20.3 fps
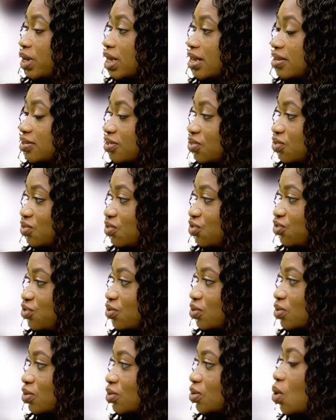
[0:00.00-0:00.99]

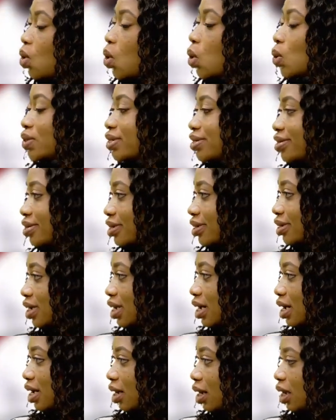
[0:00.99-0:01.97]
institutions alter
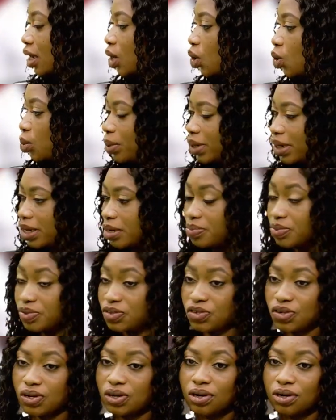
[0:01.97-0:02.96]
globally,
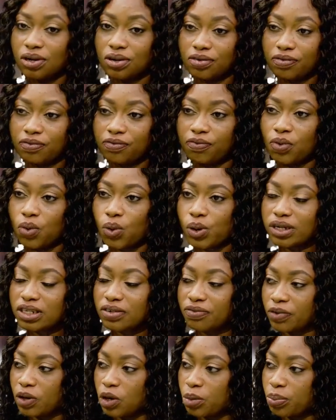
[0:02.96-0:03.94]
particularly for
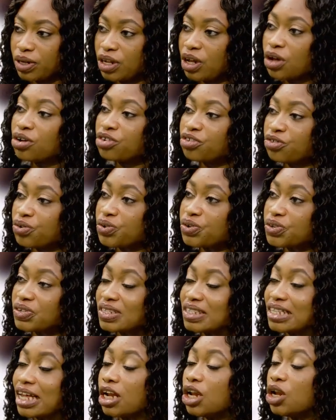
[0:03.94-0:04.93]
developing
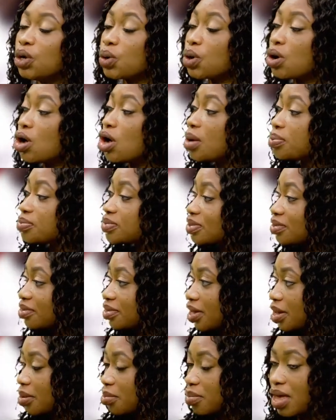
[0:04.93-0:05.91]
countries that look up to
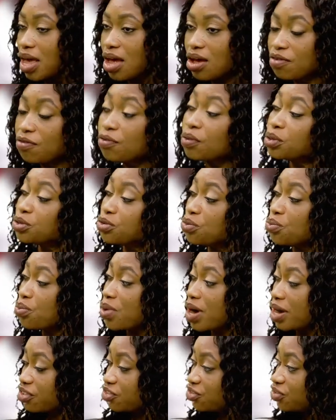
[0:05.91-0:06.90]
them for
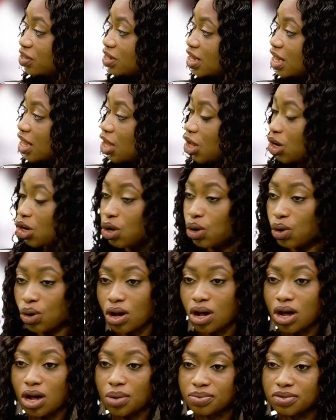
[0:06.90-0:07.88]
direction,
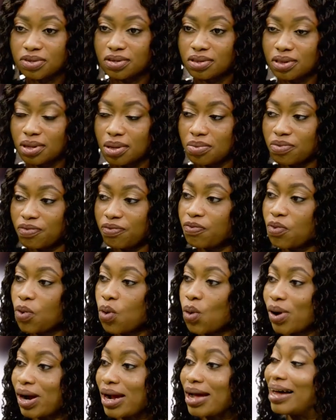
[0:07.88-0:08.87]
look up to them
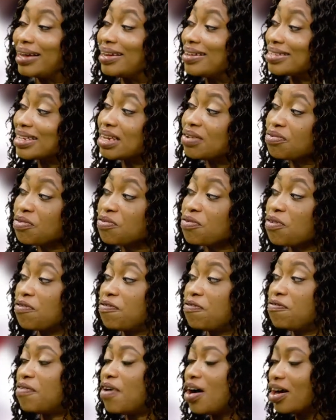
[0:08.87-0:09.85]
for guidance, and even for
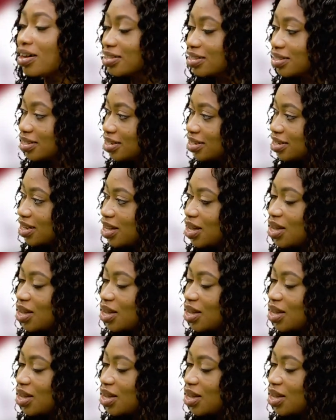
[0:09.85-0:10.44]
funds?